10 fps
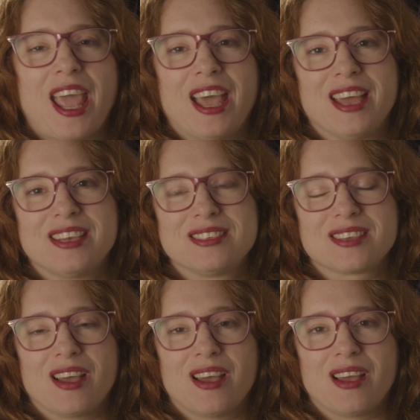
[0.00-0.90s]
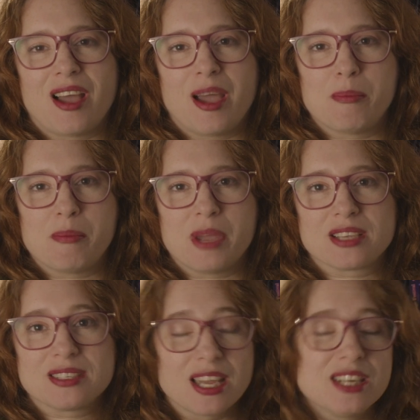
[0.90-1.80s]
And I'm
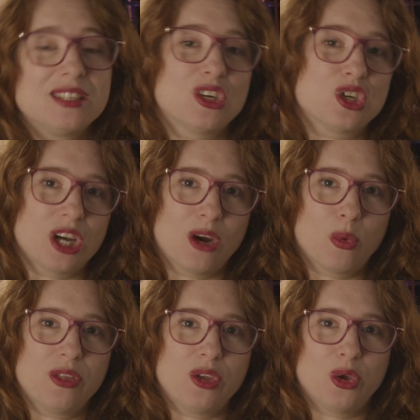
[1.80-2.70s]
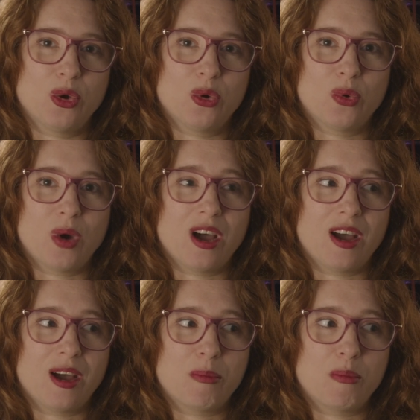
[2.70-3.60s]
excited to share with you
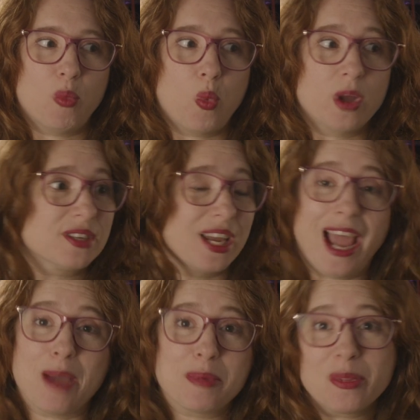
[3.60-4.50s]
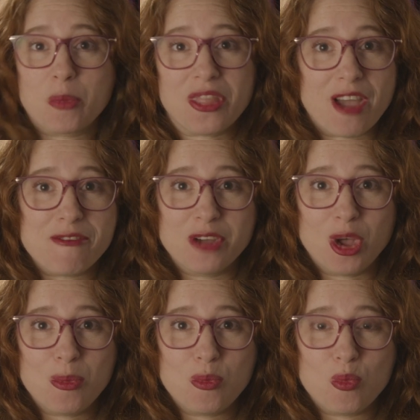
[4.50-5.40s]
what's going to happen with that
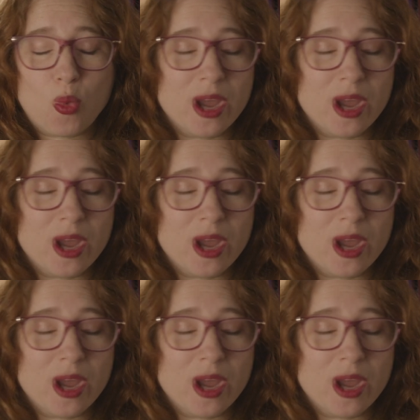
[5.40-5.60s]
film